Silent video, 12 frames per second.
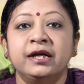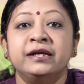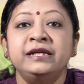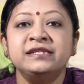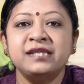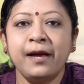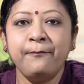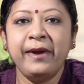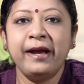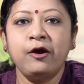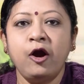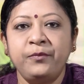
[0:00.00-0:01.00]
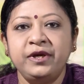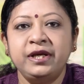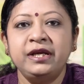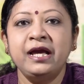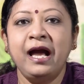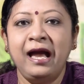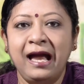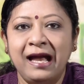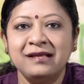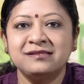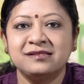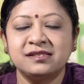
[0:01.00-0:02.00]
Reserve Bank of India
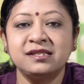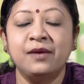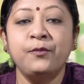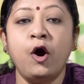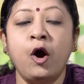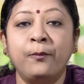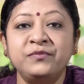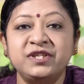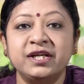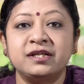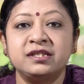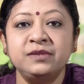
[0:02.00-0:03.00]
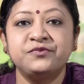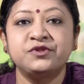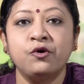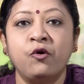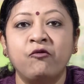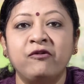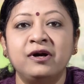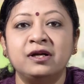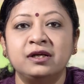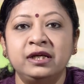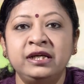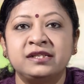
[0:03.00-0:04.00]
has some objectives over
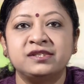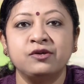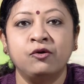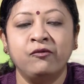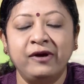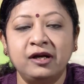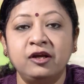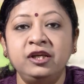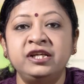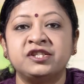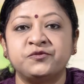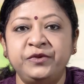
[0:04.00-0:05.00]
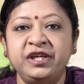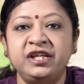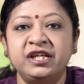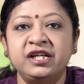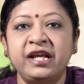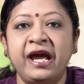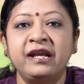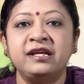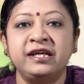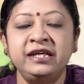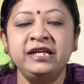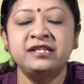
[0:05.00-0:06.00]
its period, and
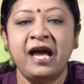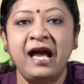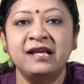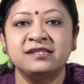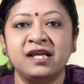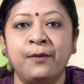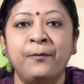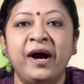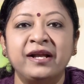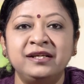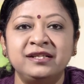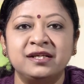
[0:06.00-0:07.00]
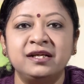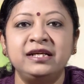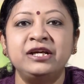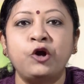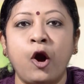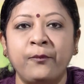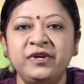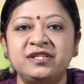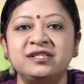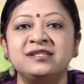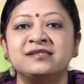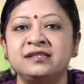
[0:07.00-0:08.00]
it has a monetary
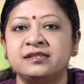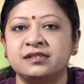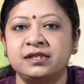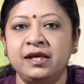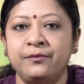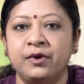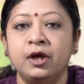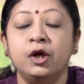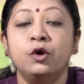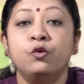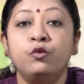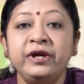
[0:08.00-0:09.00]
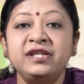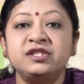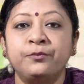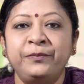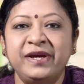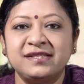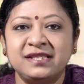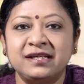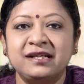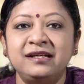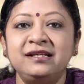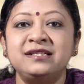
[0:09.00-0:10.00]
committee system which
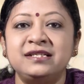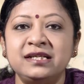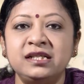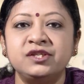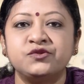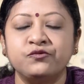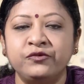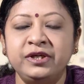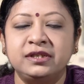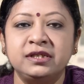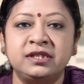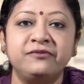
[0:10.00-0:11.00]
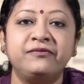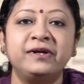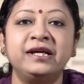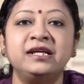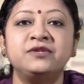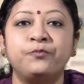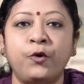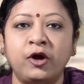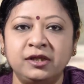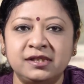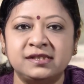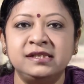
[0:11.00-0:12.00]
basically deals with different
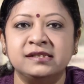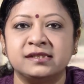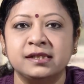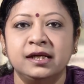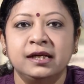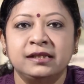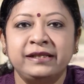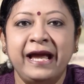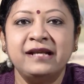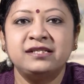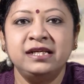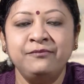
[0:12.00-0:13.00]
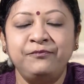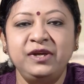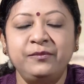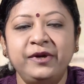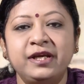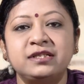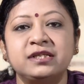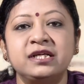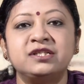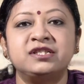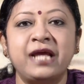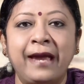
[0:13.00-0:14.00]
policies that
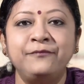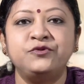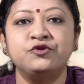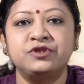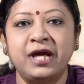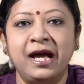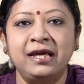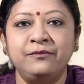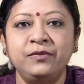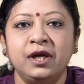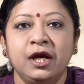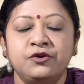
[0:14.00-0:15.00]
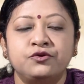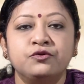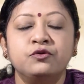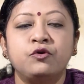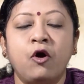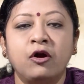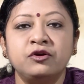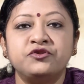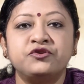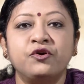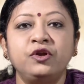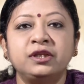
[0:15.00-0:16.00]
implemented time to time to
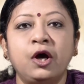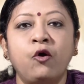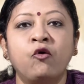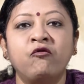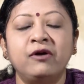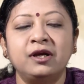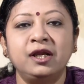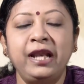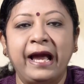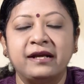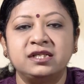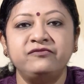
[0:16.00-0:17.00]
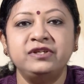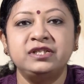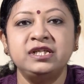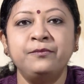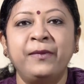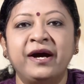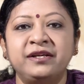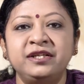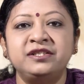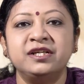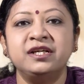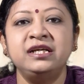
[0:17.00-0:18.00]
control the overall activity,
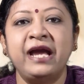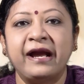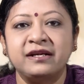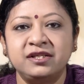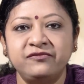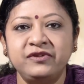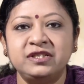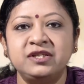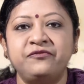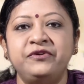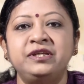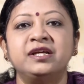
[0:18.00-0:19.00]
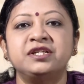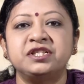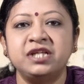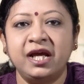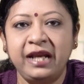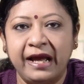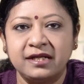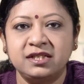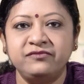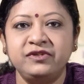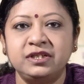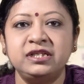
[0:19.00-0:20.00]
monetary activity, financial
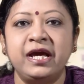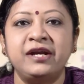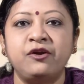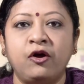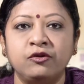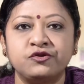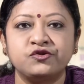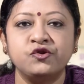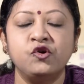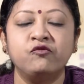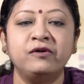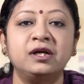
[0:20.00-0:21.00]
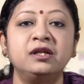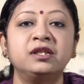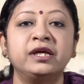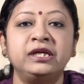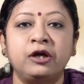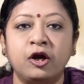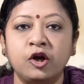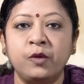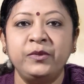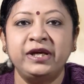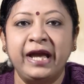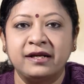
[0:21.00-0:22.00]
activity, and also overall the
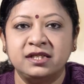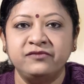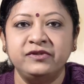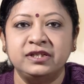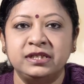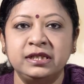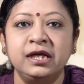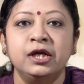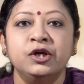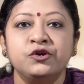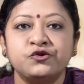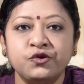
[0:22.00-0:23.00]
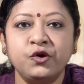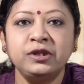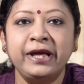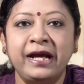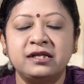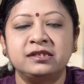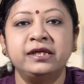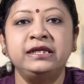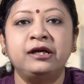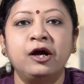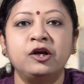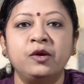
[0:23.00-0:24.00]
economic activity, so that the
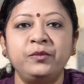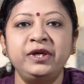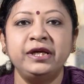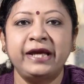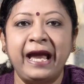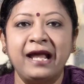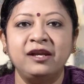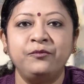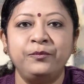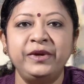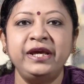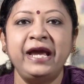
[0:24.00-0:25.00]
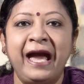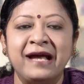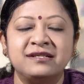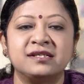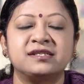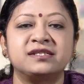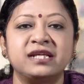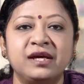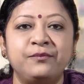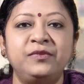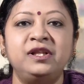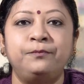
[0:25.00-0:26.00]
economy can be at a
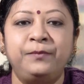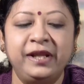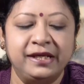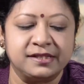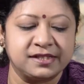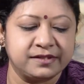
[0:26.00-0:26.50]
stable place.